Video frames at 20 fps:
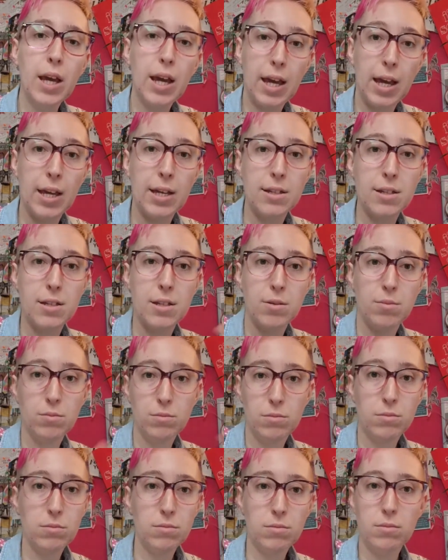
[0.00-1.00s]
is
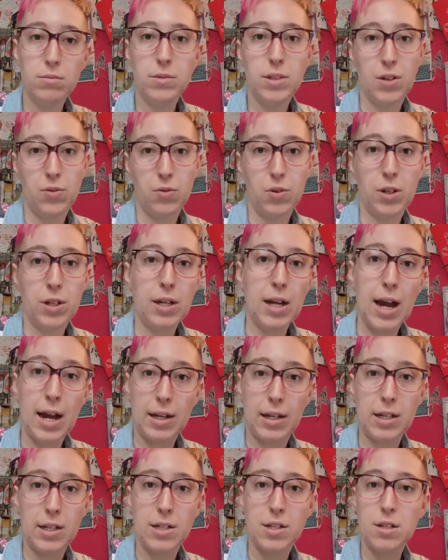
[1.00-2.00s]
different and
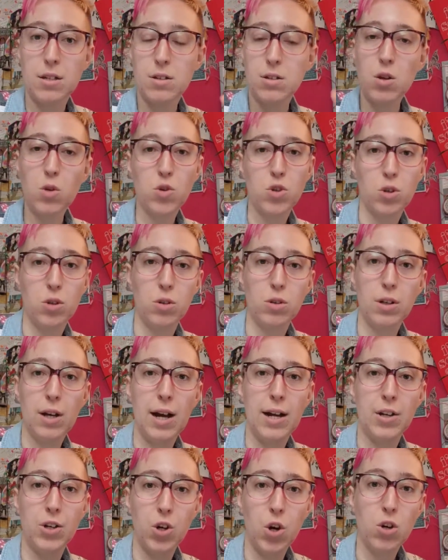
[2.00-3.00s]
is social
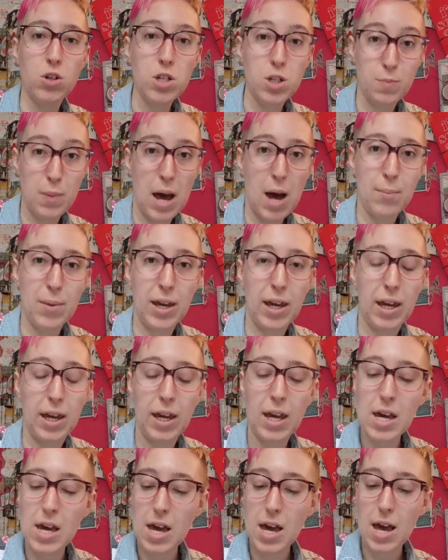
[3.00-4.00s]
and not spammy
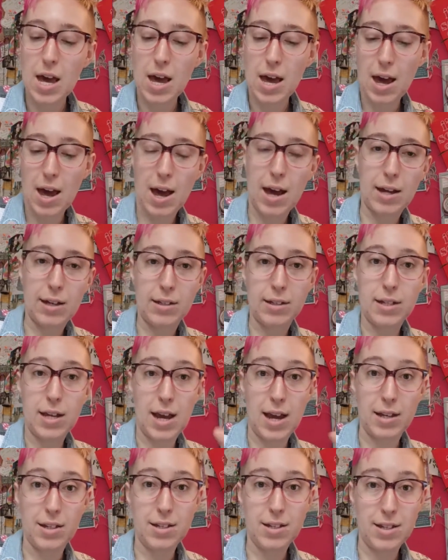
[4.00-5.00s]
and
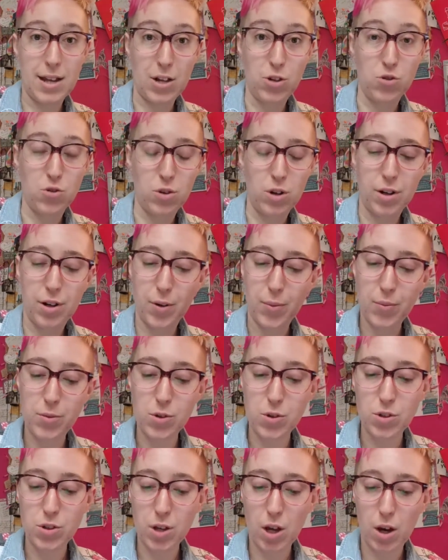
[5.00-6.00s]
etc.
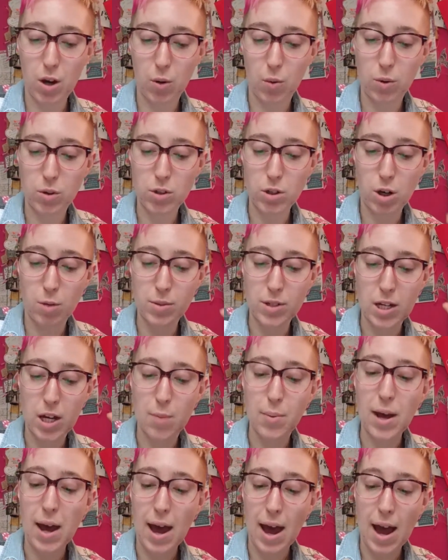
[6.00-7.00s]
So, top
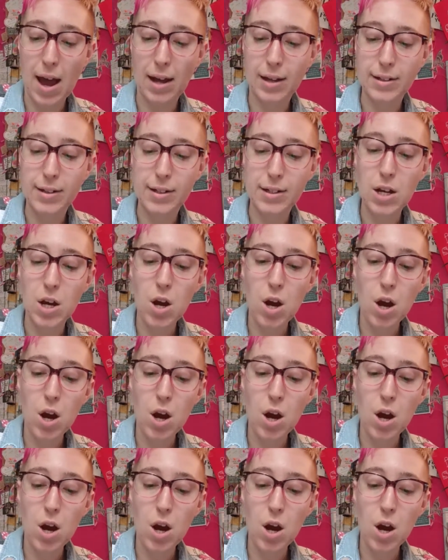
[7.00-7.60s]
tip. And